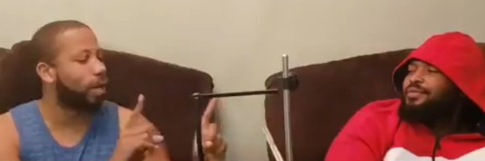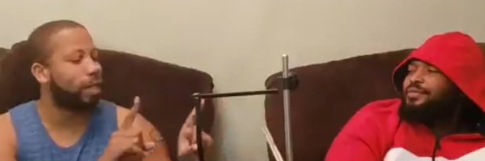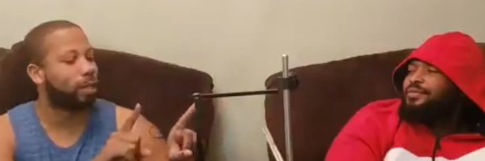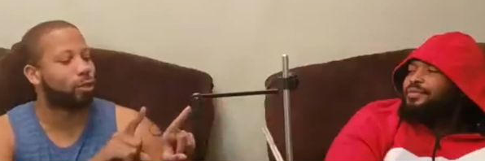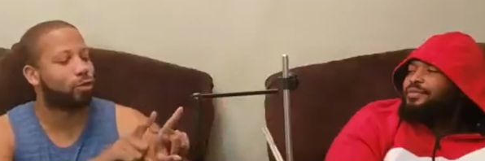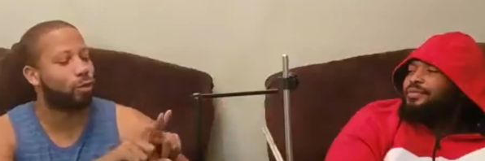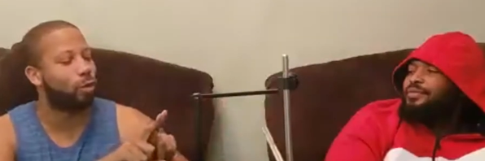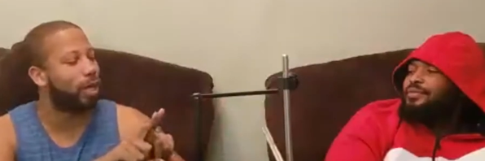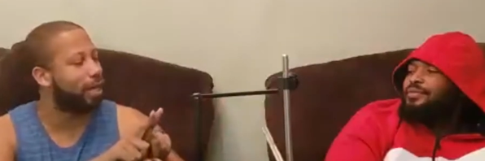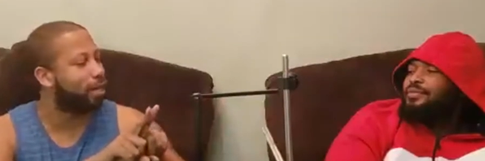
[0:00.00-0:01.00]
Speaker 1: really
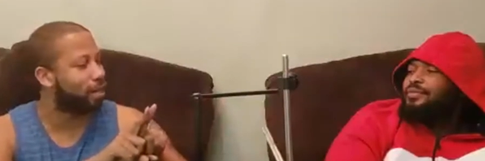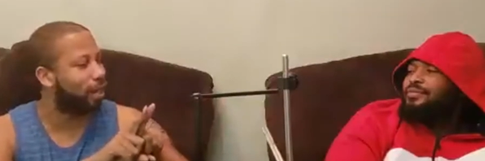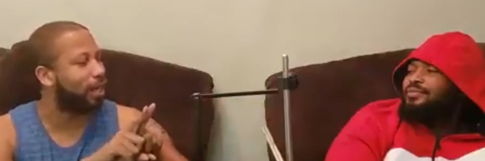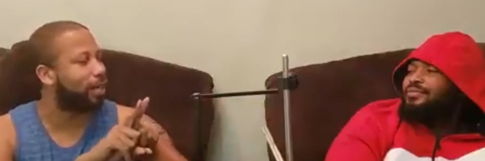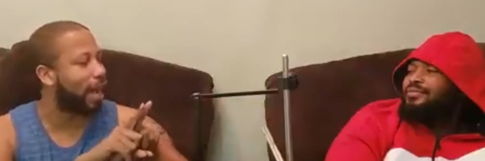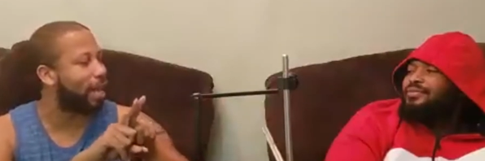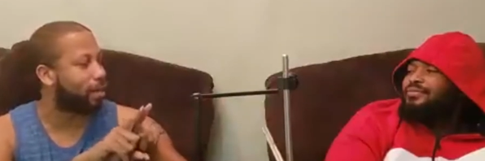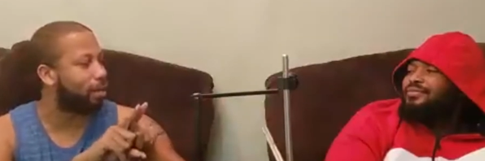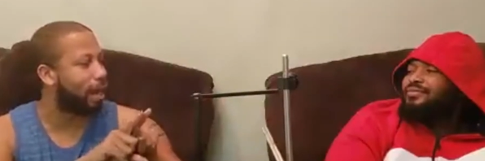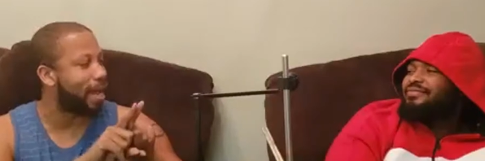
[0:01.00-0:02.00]
truly click
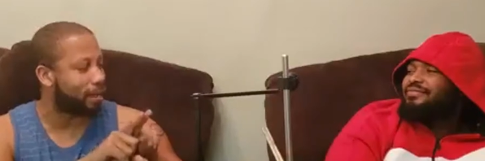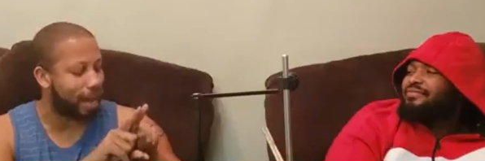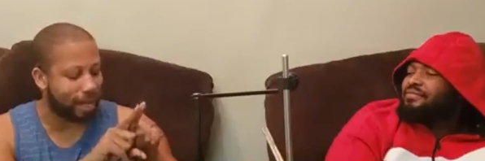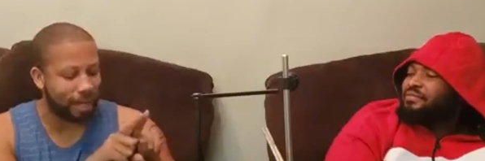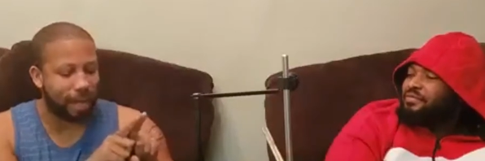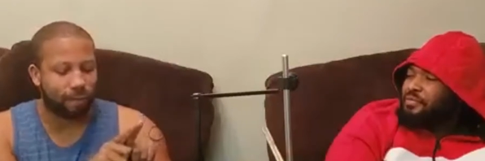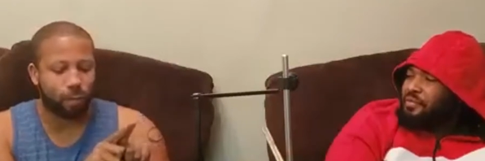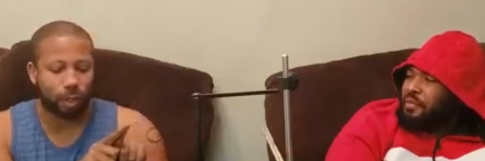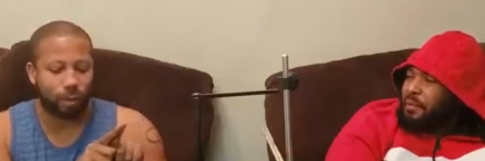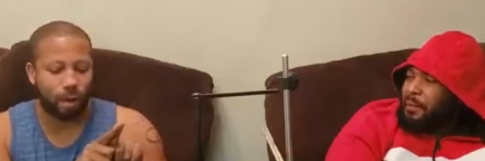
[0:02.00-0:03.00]
like like like that
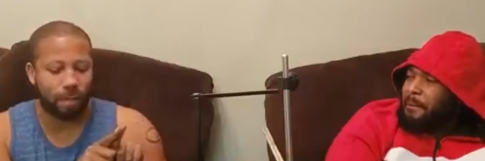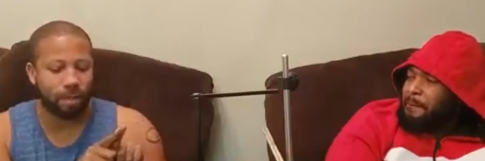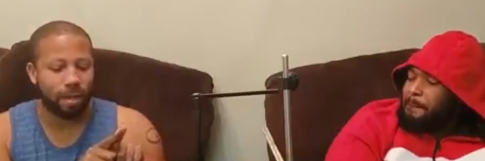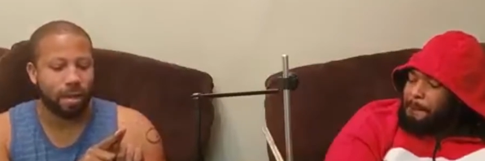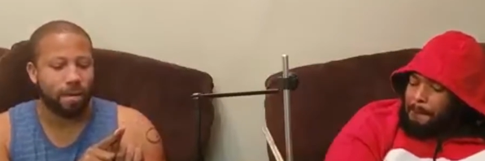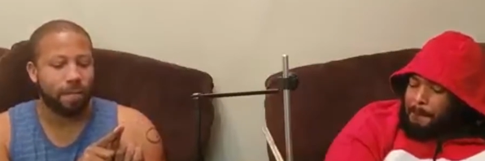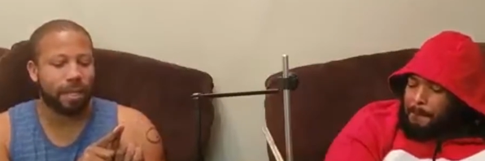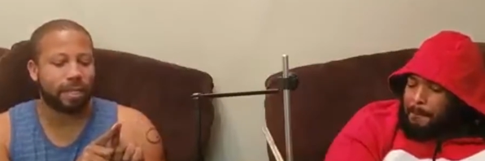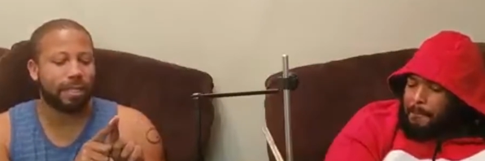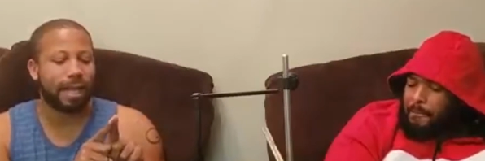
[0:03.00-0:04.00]
with a woman mm.
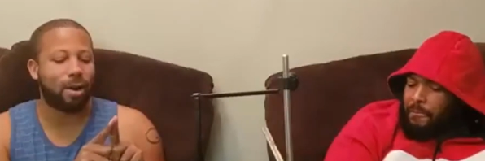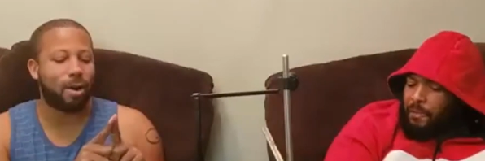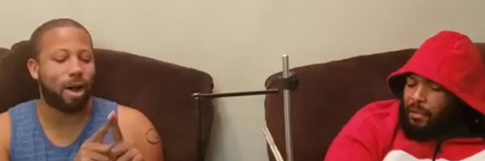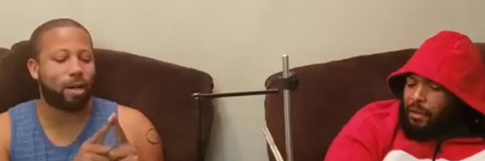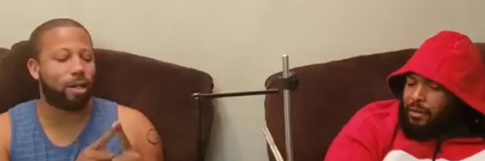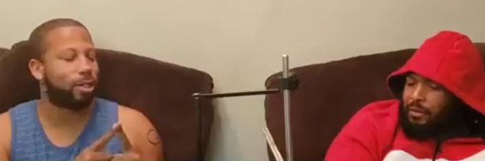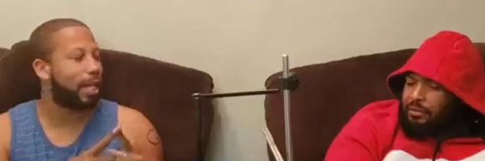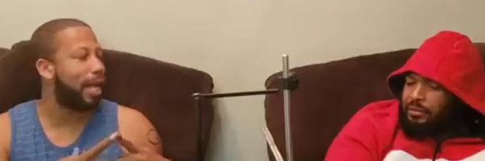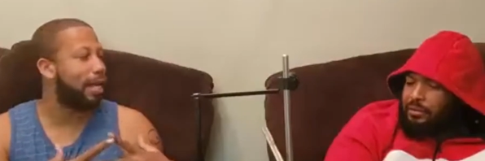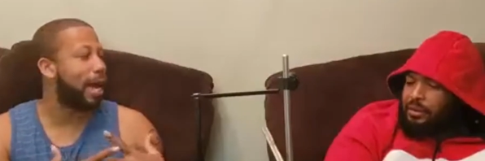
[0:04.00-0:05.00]
because they don't
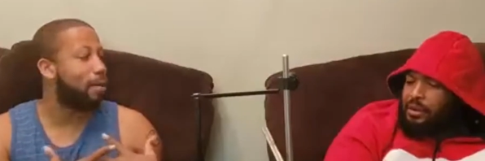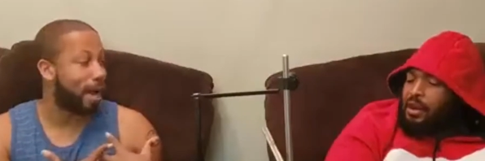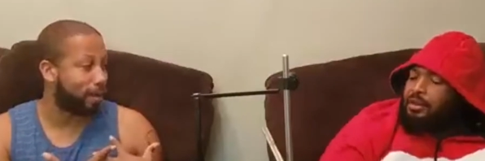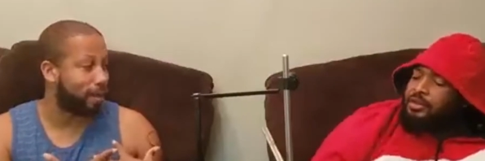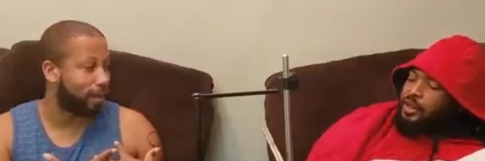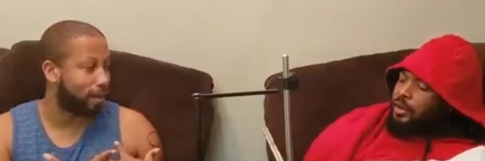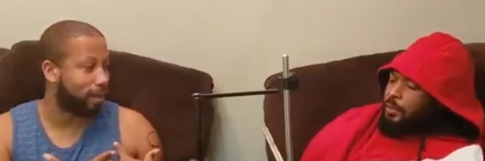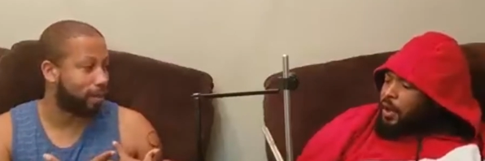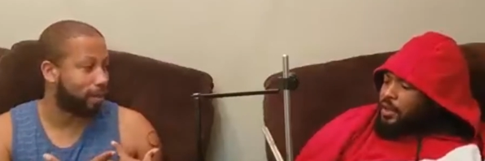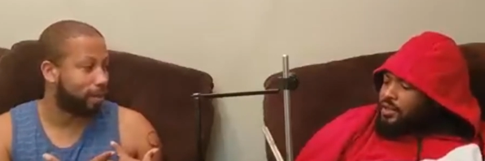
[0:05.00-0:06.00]
understand how I think.
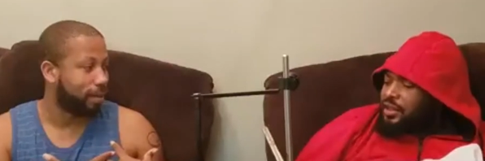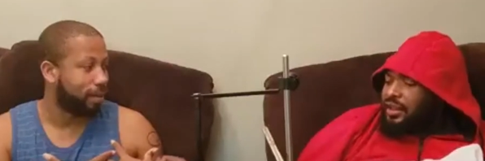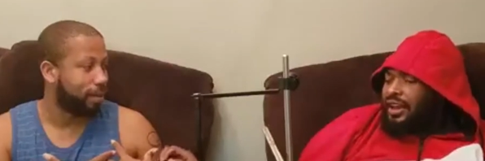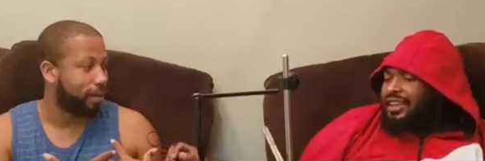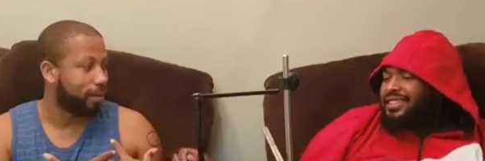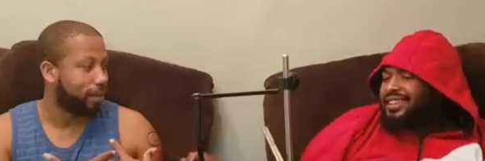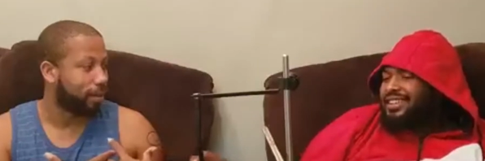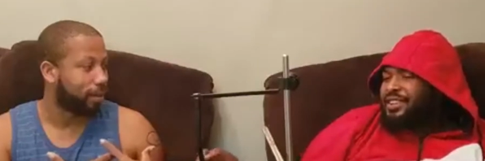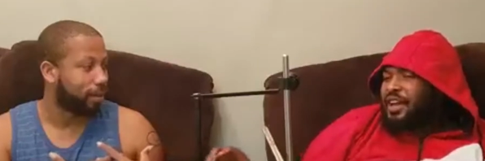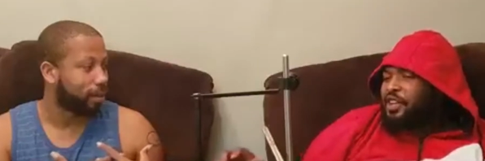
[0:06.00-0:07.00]
Speaker 2: Pause. I said
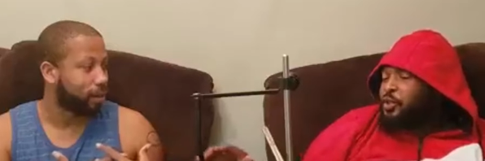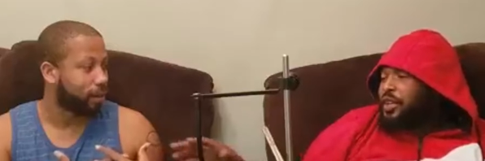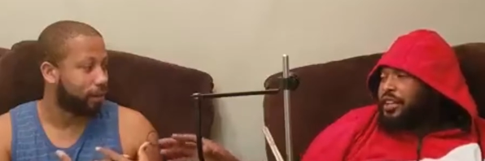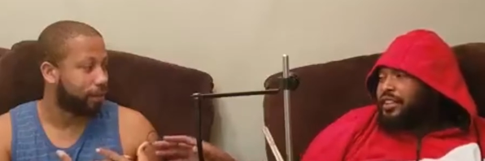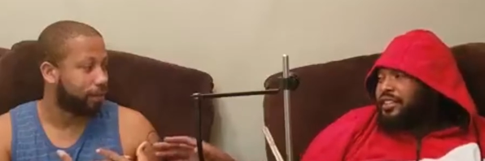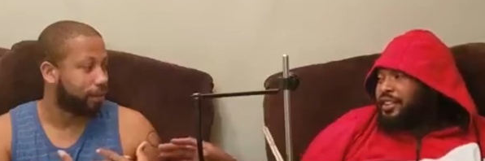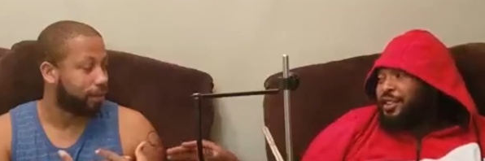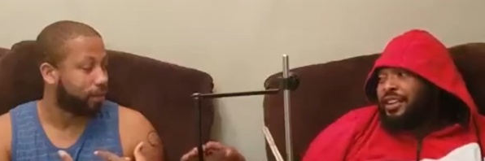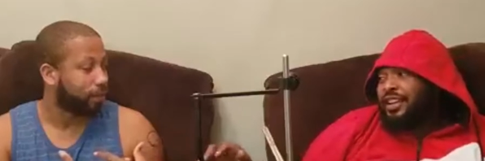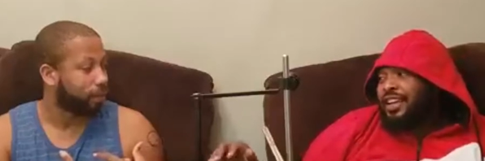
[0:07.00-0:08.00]
this. I tweeted this the
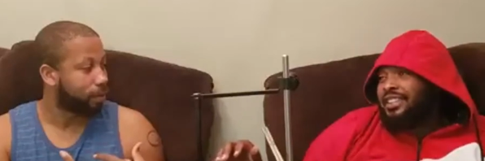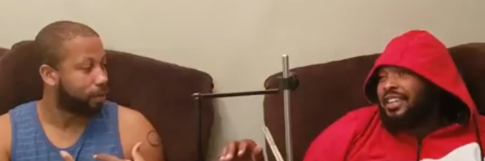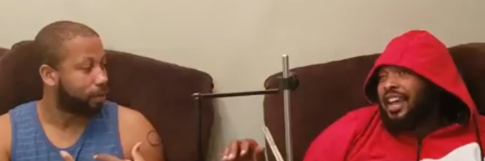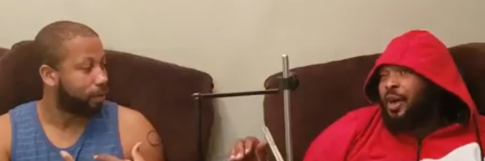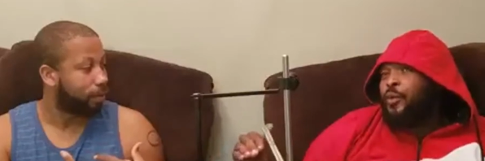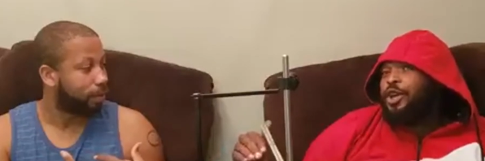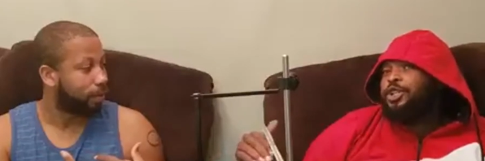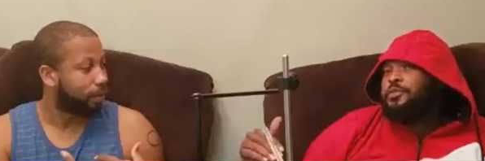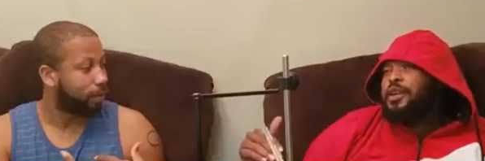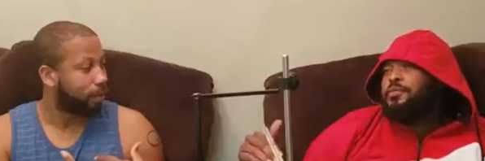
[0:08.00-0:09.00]
other day. I said I
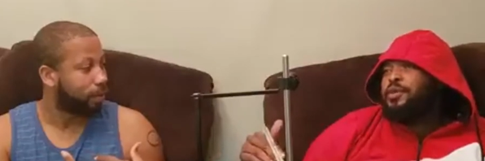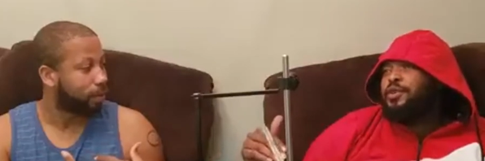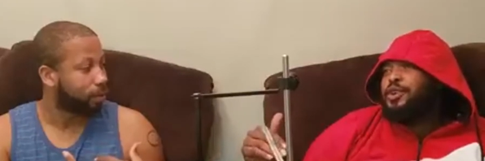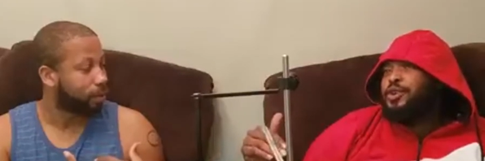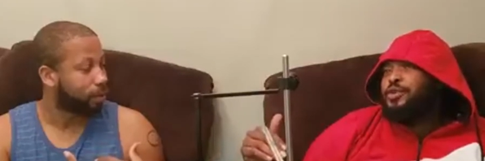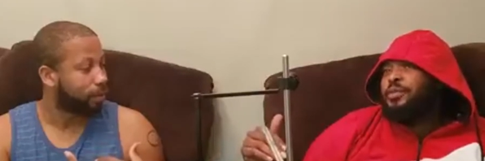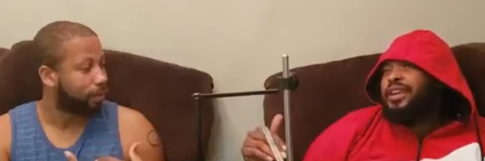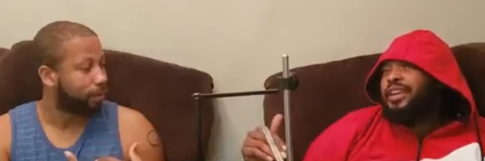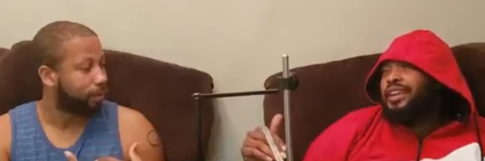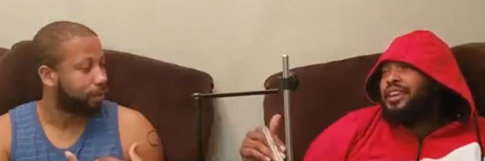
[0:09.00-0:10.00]
wish people knew
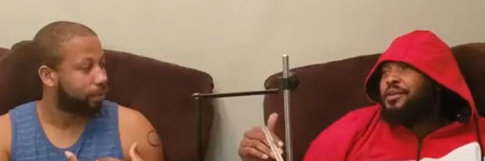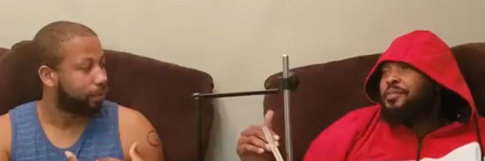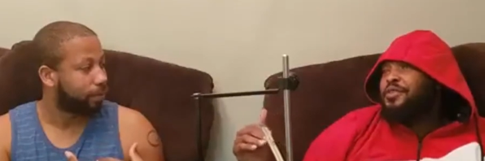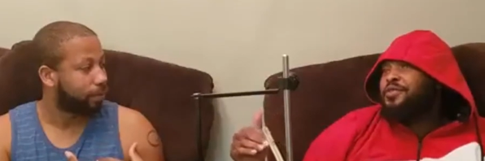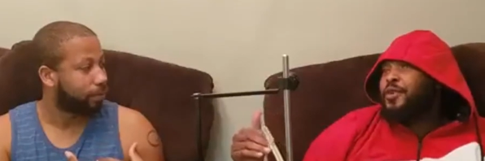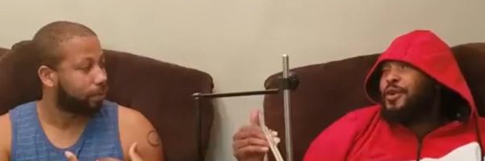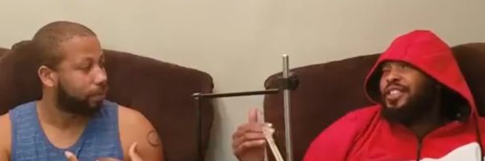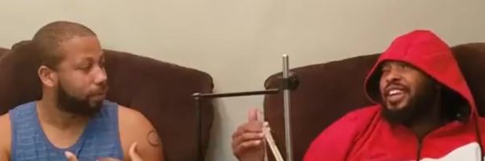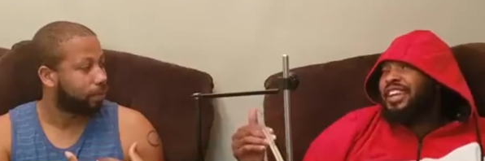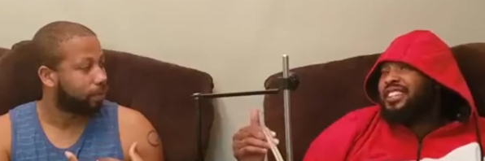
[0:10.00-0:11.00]
me before
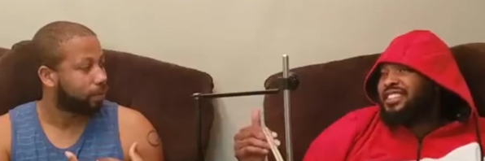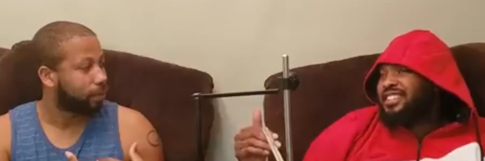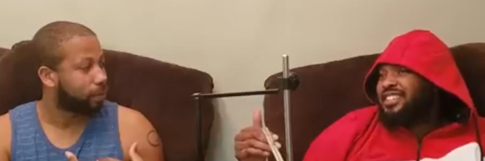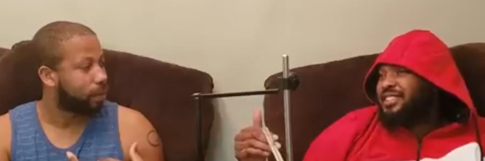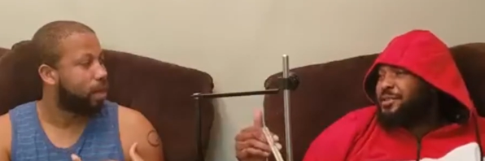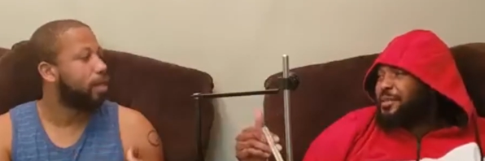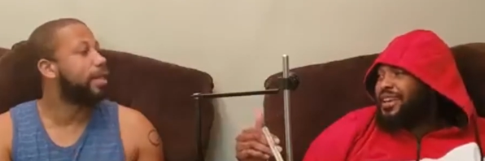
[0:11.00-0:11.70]
they listened to me.